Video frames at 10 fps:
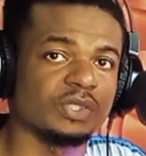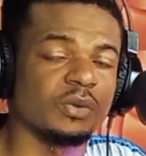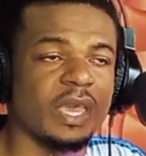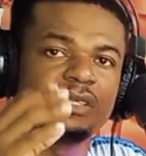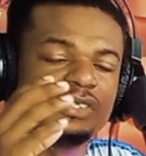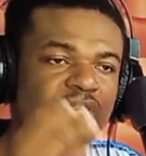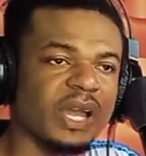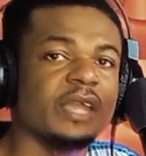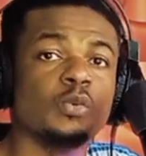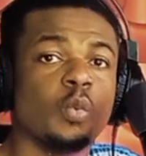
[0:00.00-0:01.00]
Okay,
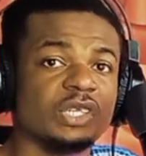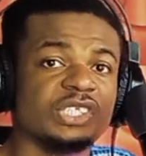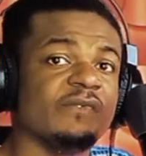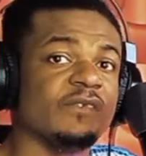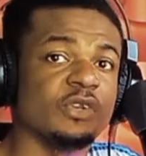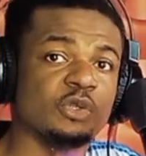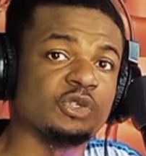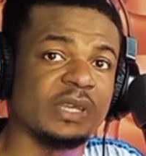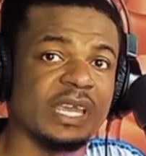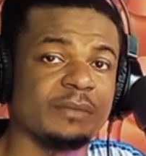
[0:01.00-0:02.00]
try and watch the video to
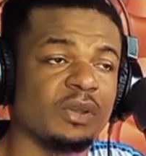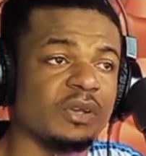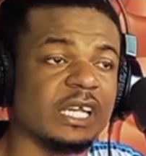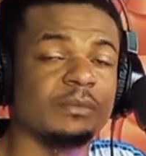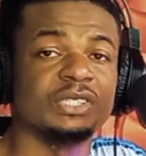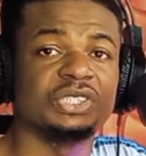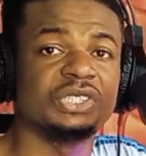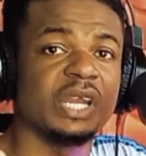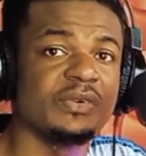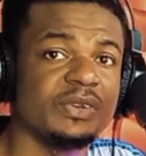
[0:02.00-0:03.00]
the end because I'll be
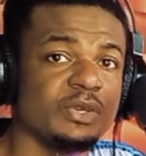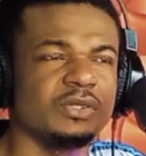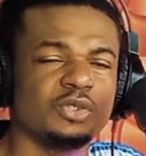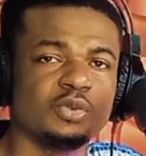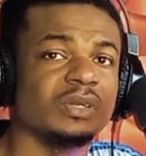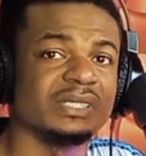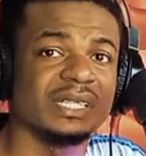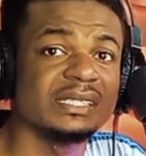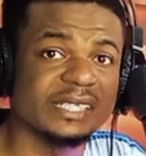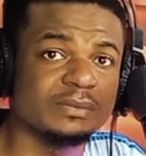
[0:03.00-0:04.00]
sharing you 2 or 3
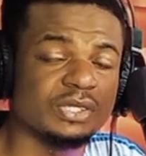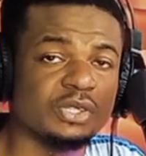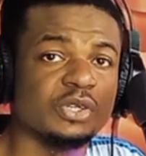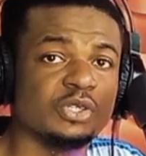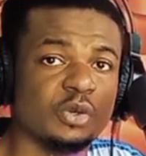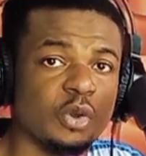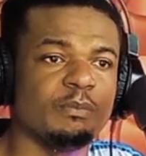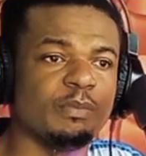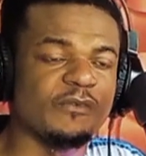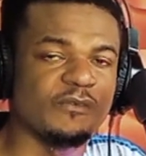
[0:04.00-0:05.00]
tips you need to know
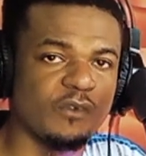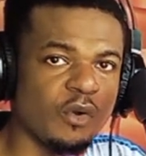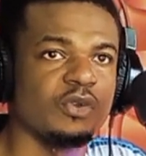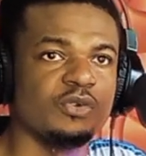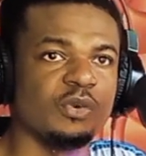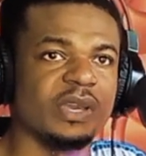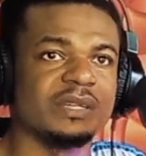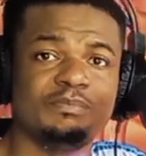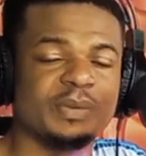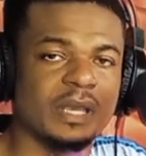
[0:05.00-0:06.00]
before you
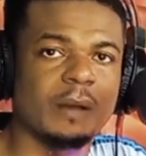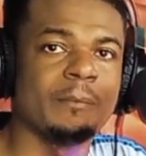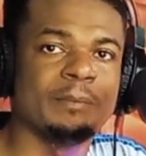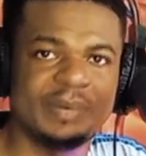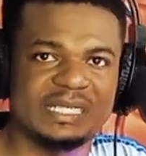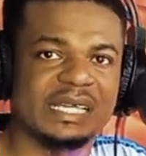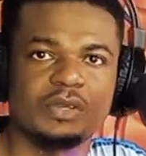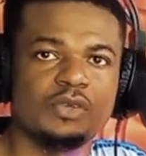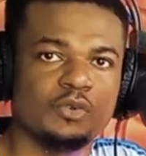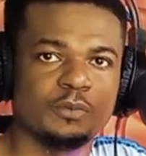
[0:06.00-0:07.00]
can become
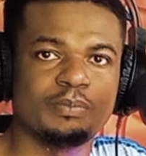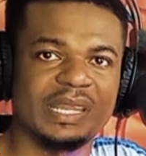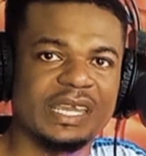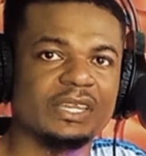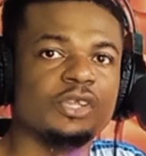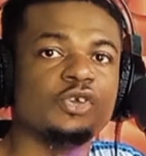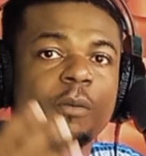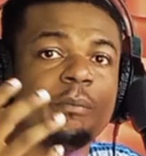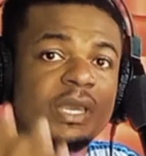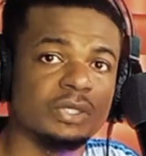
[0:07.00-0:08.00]
better you playing your
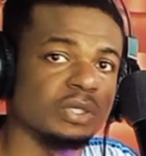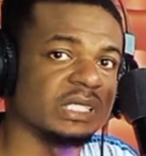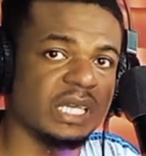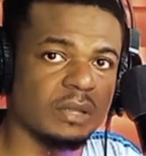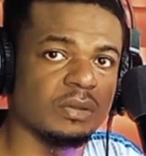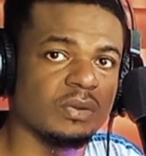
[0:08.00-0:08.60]
major scale.